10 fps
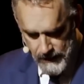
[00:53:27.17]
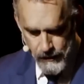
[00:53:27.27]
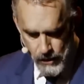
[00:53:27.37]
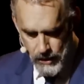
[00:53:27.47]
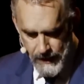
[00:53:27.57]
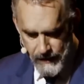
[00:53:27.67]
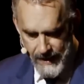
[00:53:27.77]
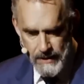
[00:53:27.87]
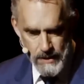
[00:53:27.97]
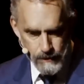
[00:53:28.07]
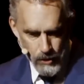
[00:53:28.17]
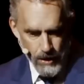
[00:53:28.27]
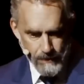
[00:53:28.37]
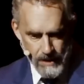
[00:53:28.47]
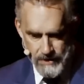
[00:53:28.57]
if you're good at things and a
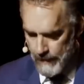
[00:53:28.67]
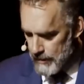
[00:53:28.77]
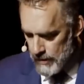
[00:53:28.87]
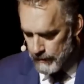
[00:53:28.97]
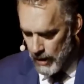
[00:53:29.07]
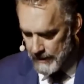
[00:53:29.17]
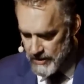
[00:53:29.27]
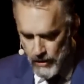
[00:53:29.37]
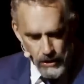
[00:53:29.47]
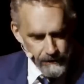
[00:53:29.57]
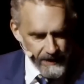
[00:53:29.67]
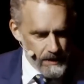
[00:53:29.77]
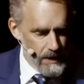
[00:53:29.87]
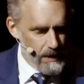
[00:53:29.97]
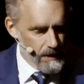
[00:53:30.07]
problem comes up, you can probably solve it.
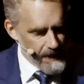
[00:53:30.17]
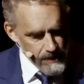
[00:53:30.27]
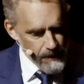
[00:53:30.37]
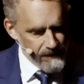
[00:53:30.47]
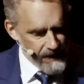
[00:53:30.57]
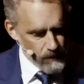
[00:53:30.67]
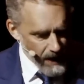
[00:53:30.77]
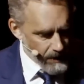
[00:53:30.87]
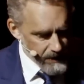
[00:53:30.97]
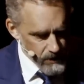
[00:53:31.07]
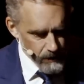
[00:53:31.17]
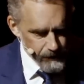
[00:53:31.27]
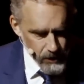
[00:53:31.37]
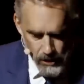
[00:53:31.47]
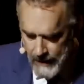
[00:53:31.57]
And then you might think, well, how do you know if
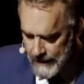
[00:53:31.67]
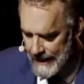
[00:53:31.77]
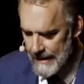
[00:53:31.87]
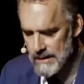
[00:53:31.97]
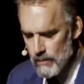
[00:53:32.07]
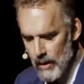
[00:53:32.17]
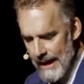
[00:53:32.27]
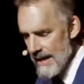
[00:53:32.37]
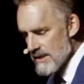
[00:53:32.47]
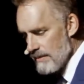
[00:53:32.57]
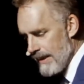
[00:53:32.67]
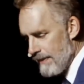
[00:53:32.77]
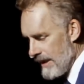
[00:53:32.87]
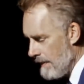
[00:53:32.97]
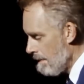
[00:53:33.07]
you're good at things? And one answer might
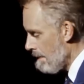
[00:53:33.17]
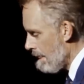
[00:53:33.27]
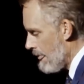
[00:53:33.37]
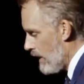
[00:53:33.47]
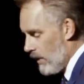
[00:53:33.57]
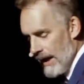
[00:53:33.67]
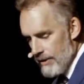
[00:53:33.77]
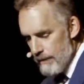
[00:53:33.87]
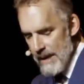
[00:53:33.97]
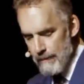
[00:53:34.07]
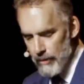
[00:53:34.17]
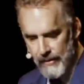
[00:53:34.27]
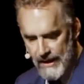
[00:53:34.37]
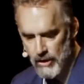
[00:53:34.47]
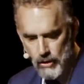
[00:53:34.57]
be, well, other people
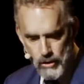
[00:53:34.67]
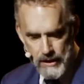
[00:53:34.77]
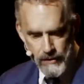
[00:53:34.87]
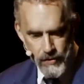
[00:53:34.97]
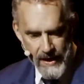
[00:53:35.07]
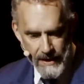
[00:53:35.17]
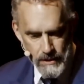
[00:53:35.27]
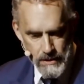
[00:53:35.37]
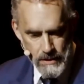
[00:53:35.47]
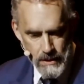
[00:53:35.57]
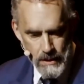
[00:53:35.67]
think you're good at things.